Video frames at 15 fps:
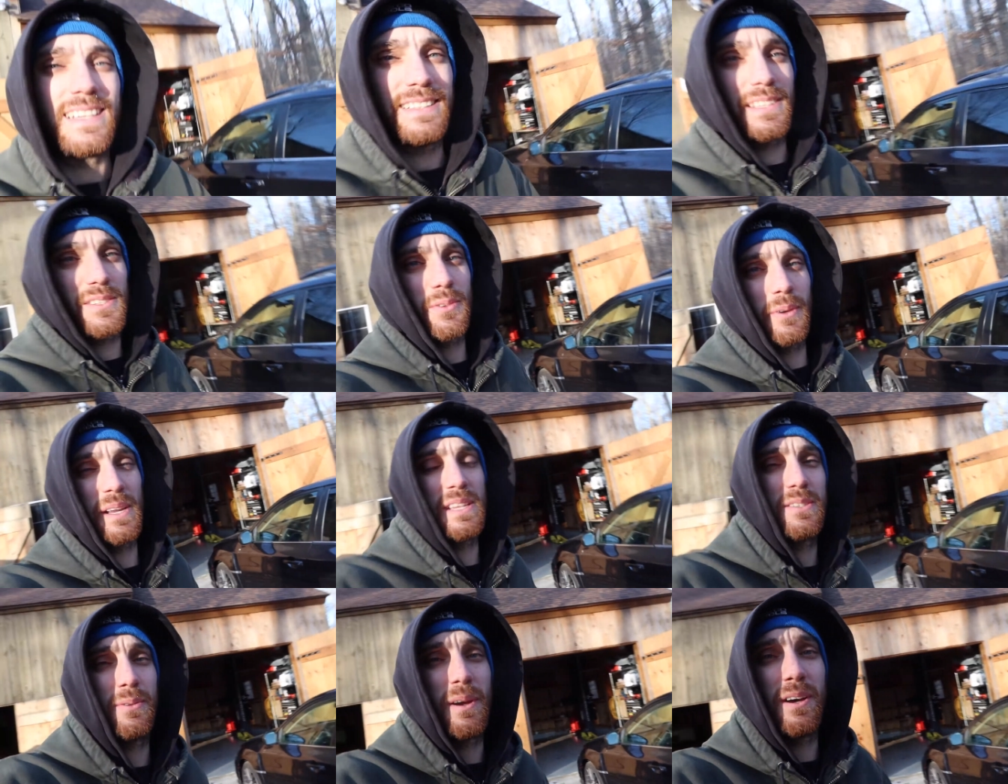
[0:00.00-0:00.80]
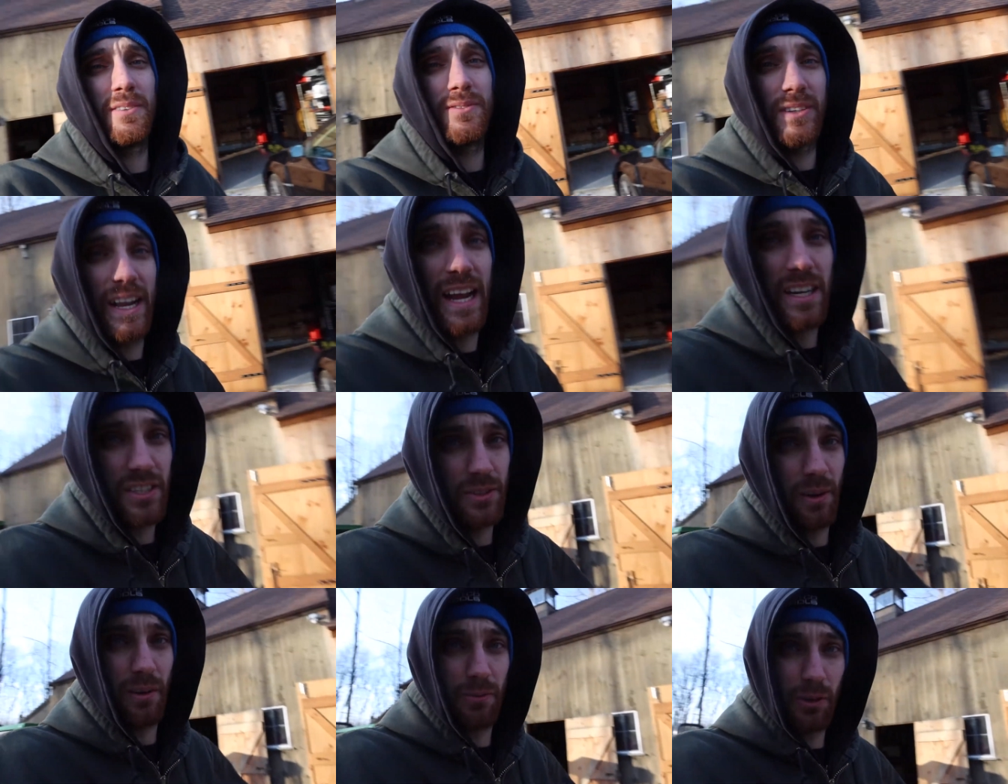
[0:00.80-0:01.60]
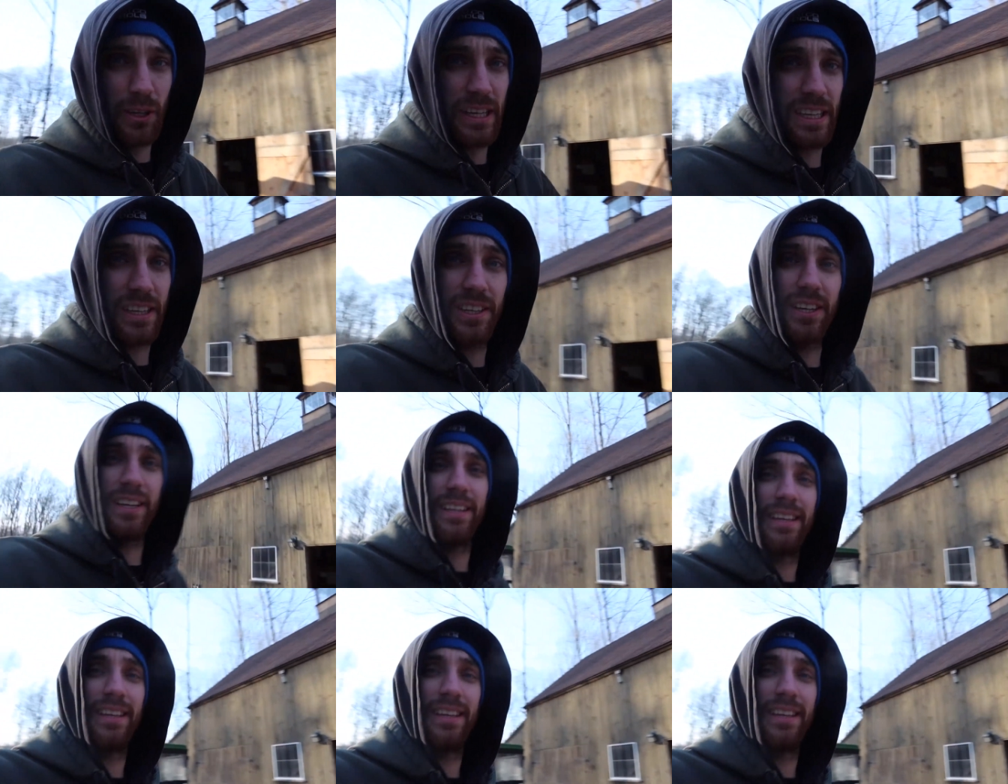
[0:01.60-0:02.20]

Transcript: in the 2012. It actually went really good,